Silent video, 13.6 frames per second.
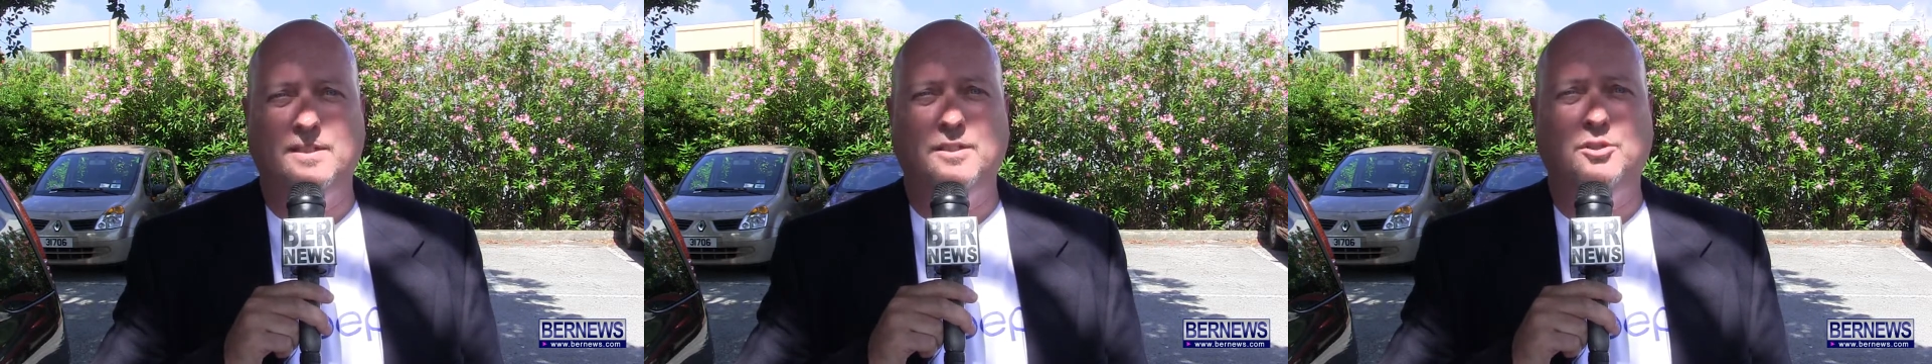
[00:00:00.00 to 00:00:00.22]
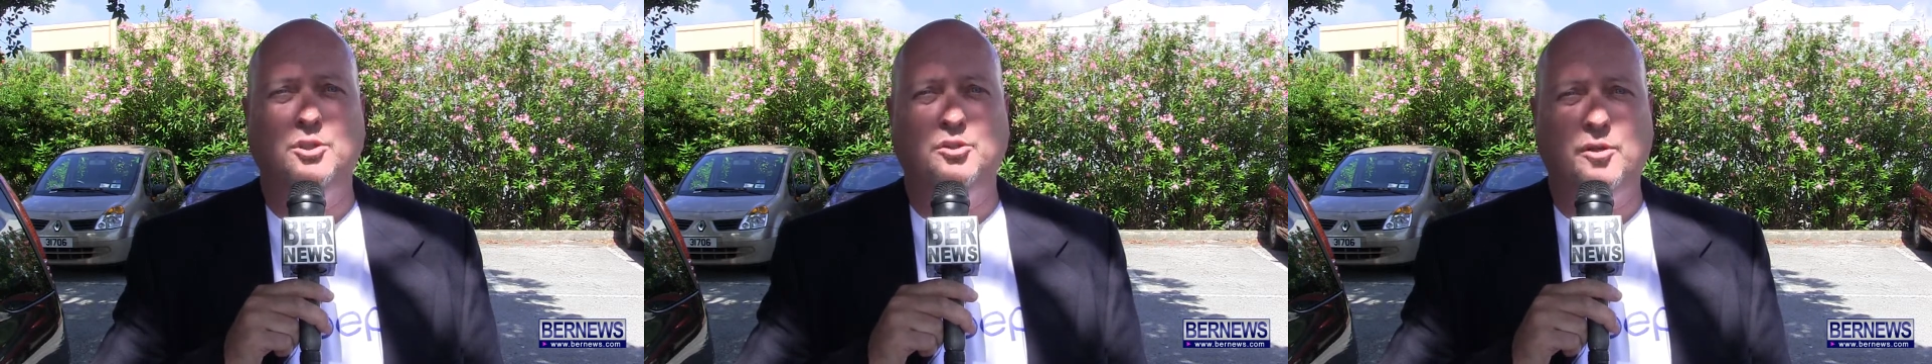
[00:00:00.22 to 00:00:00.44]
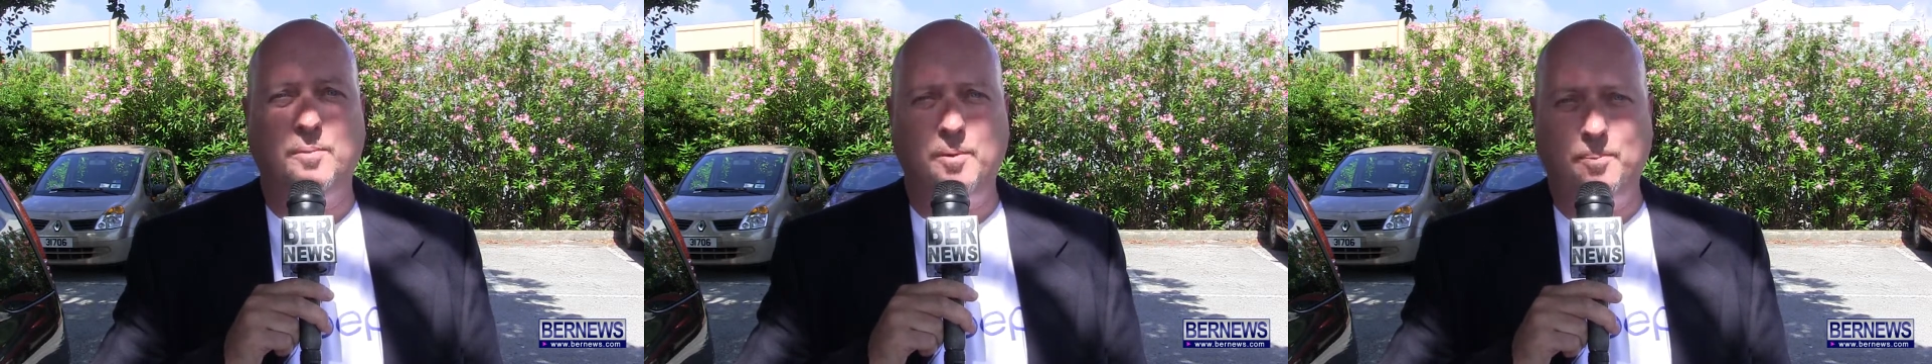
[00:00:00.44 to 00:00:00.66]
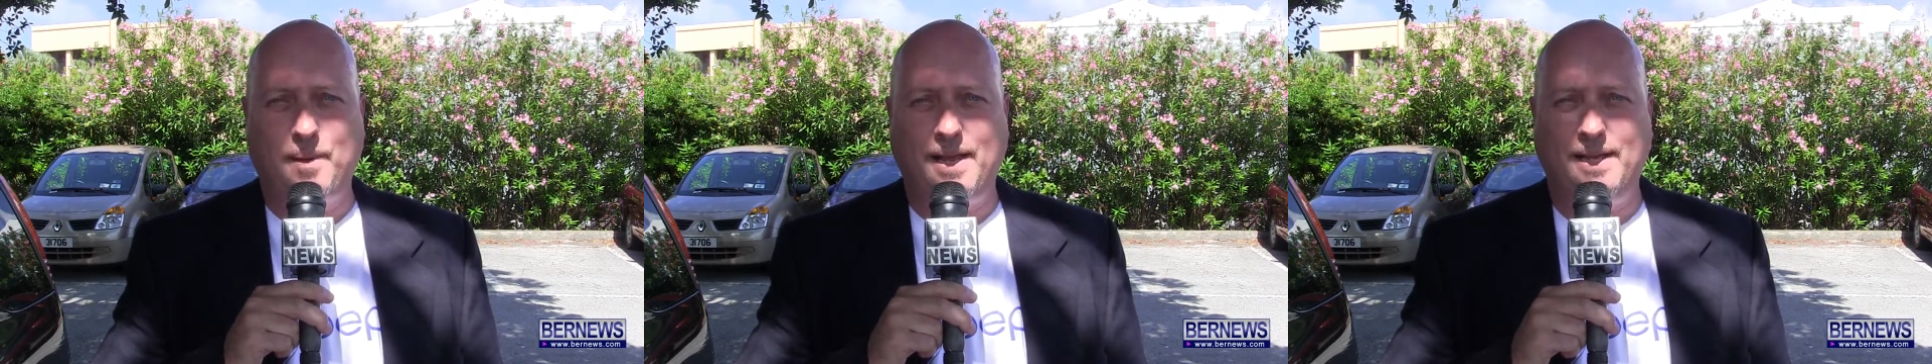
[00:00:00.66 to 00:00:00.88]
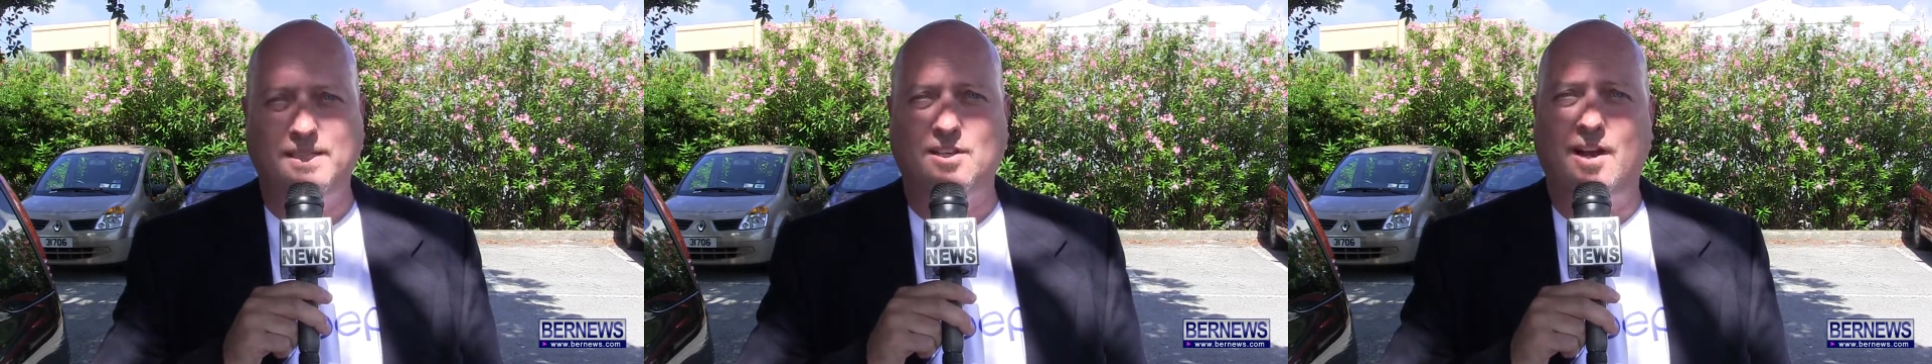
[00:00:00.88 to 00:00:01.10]
And the two tribute
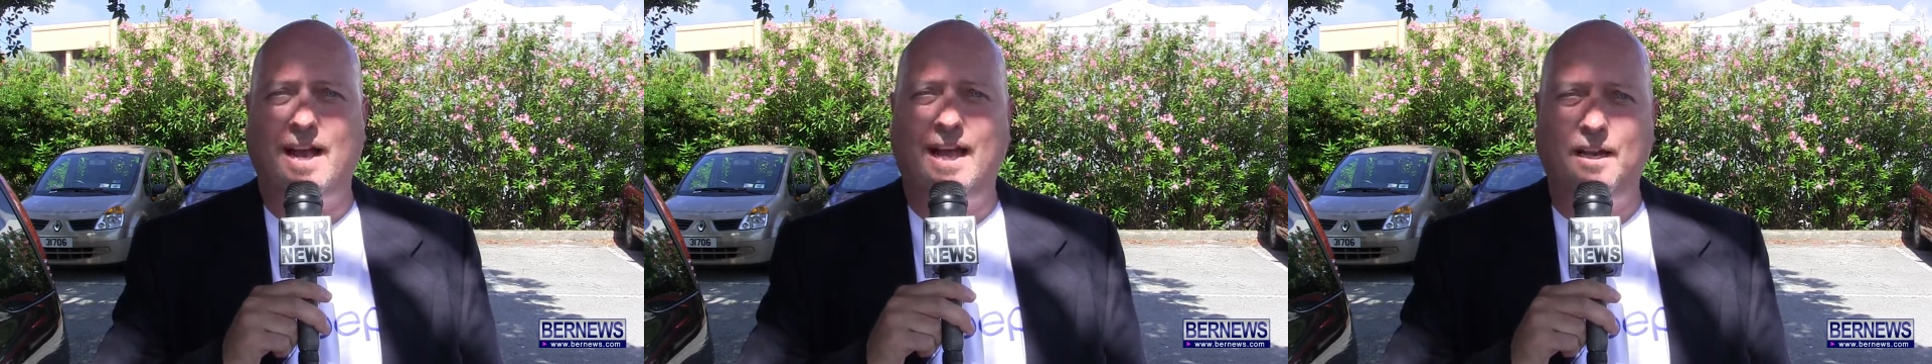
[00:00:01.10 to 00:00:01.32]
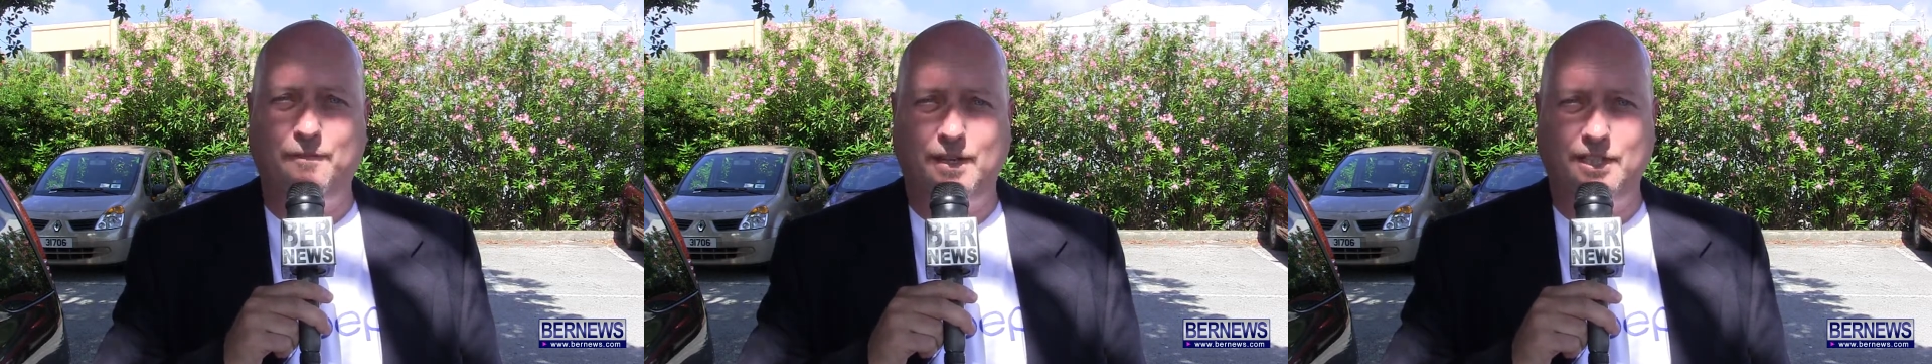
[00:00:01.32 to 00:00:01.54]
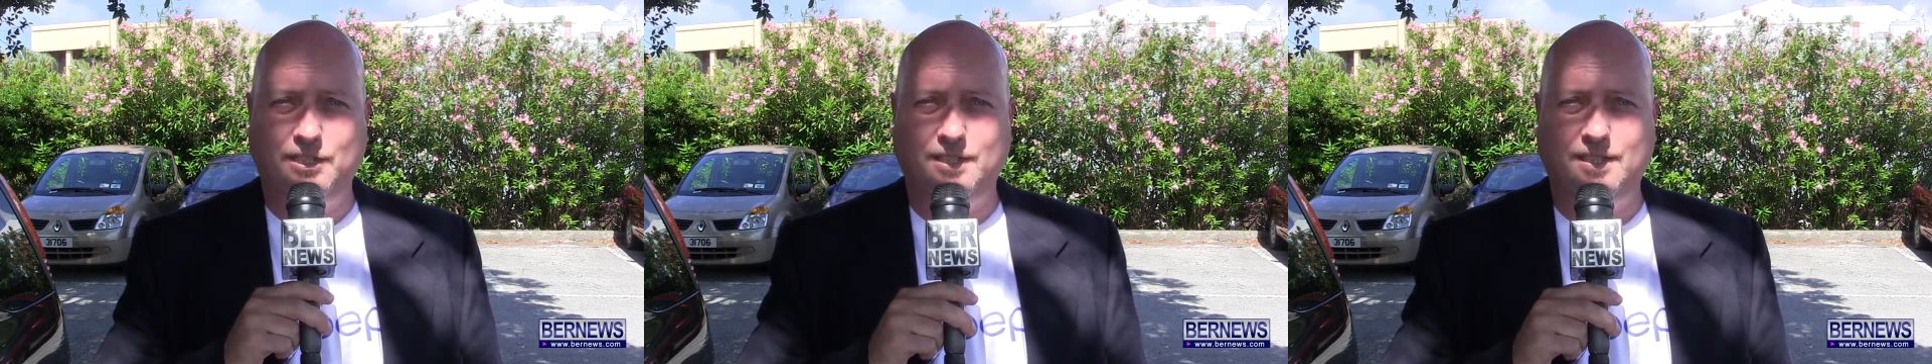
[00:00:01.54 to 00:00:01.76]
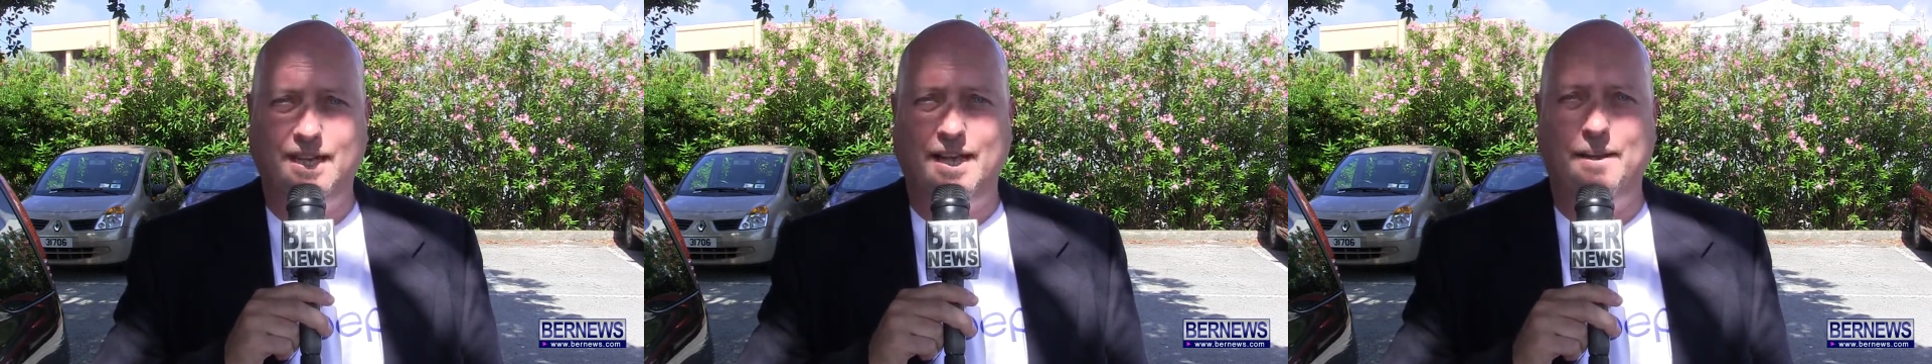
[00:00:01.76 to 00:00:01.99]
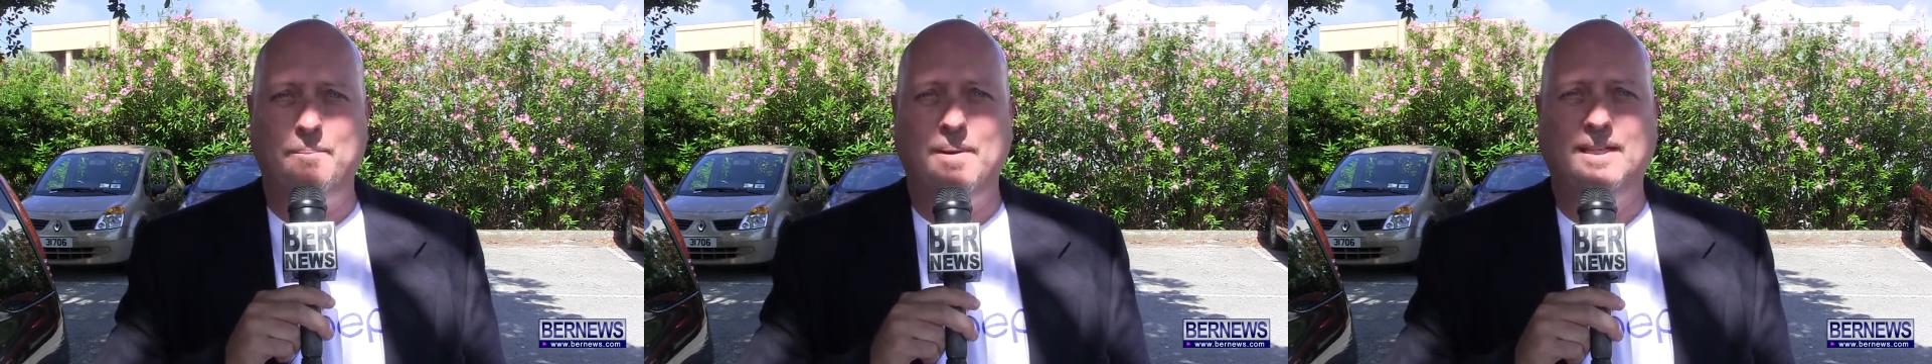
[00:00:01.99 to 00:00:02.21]
bands are Elevation
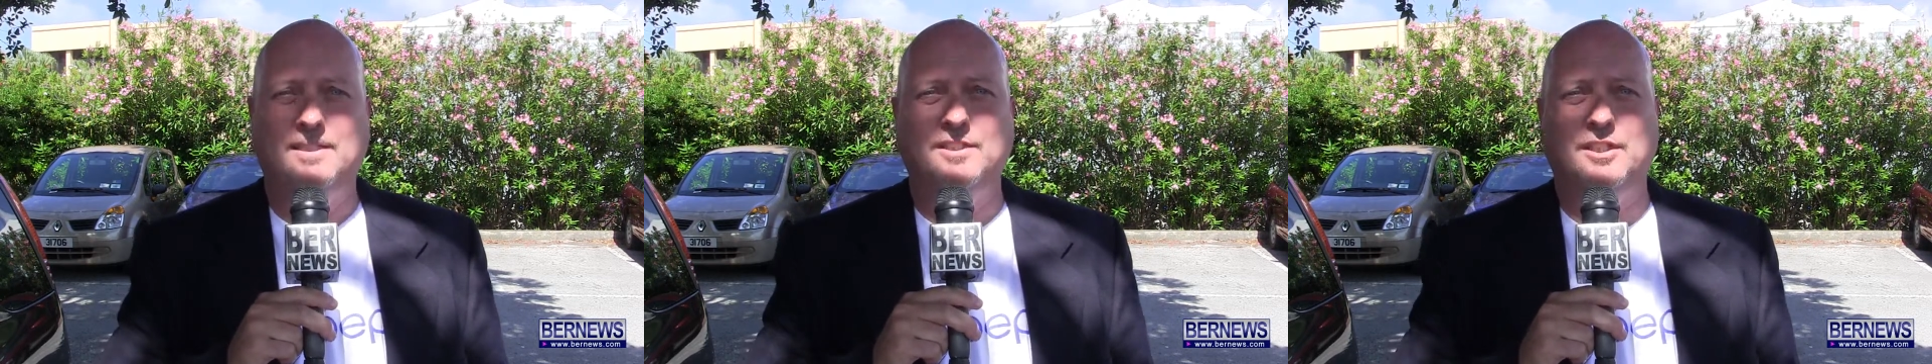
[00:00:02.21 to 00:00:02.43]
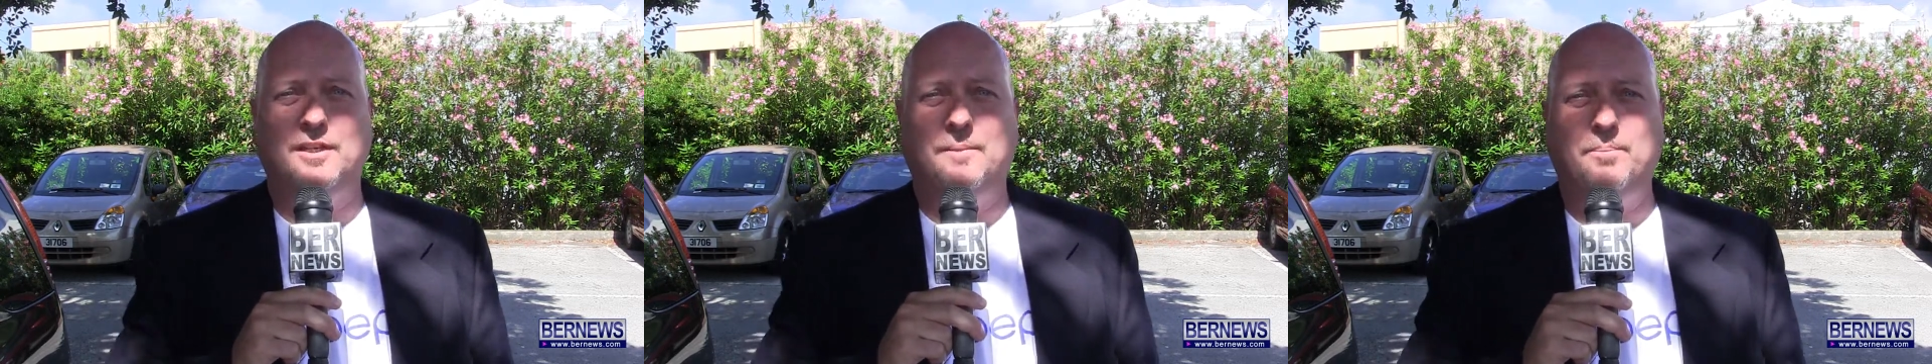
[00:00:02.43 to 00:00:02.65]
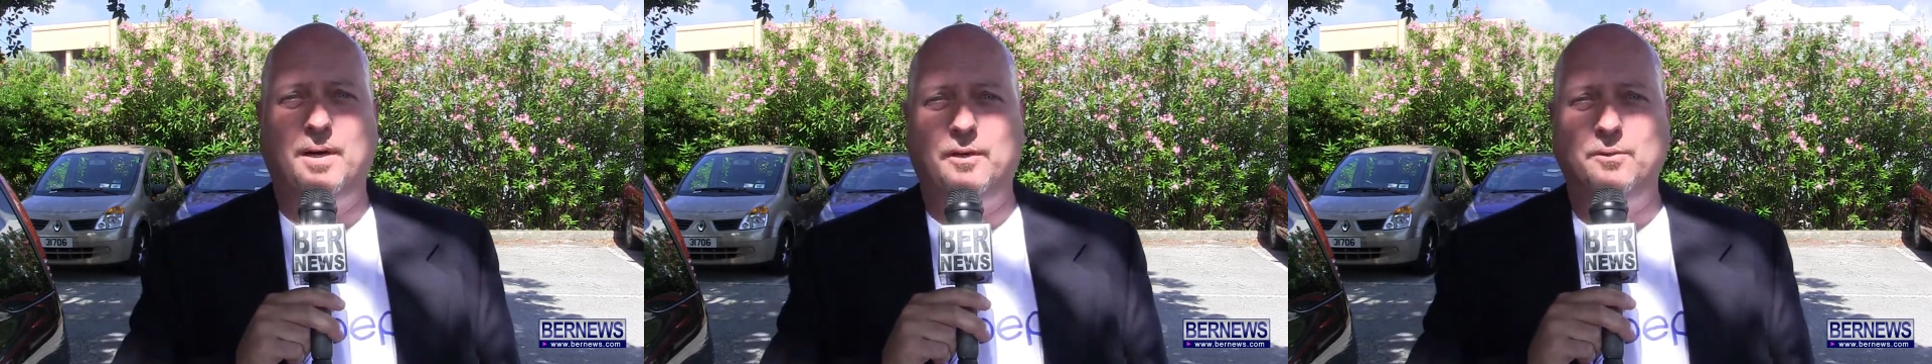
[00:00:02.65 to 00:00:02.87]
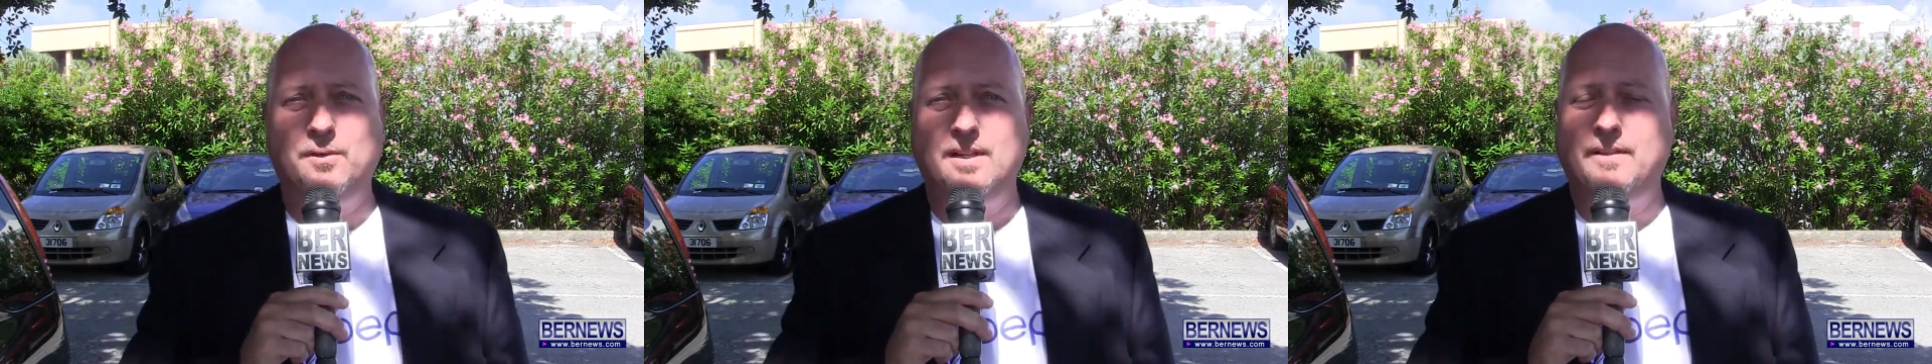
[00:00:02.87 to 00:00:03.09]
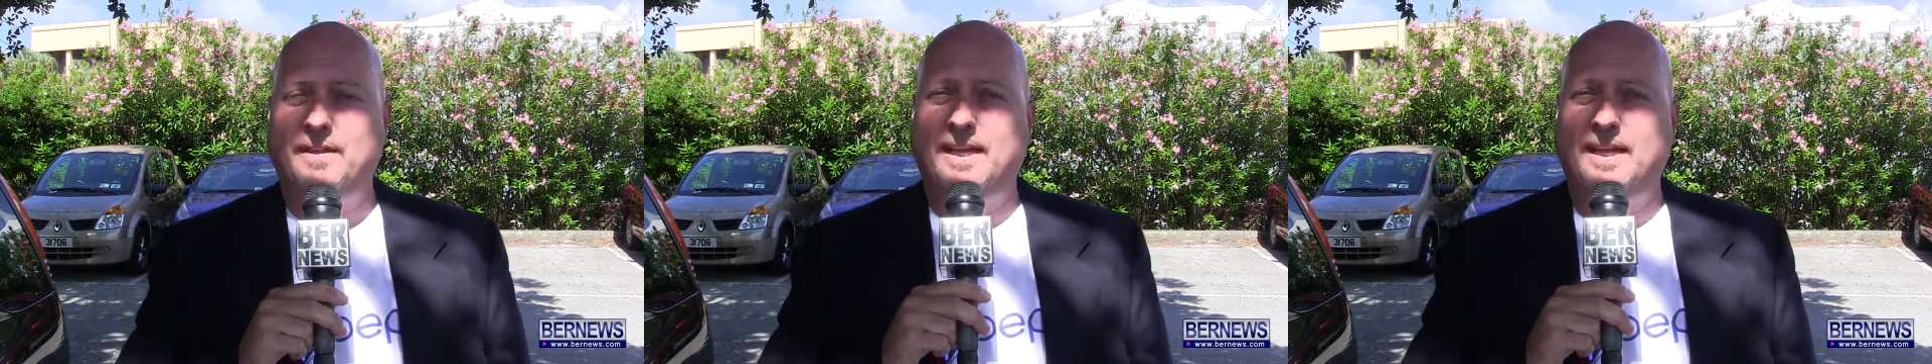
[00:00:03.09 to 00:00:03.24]
and Message in a Bottle.